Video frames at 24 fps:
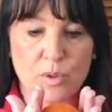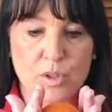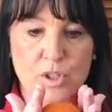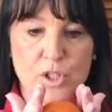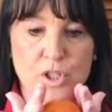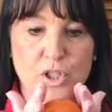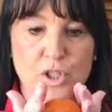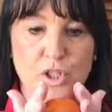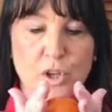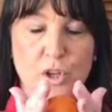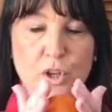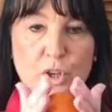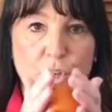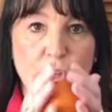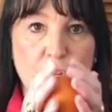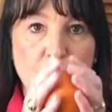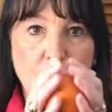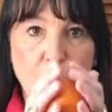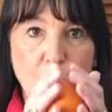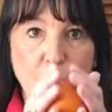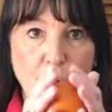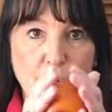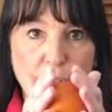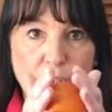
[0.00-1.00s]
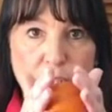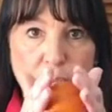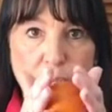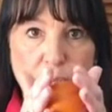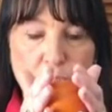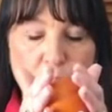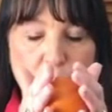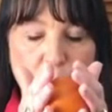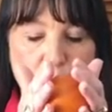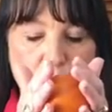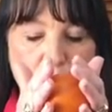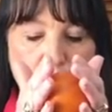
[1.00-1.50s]
So you're going to hold it
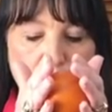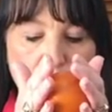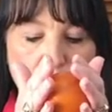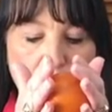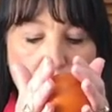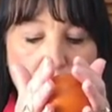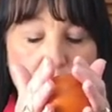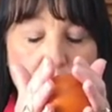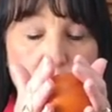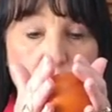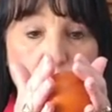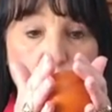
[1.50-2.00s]
between your hands,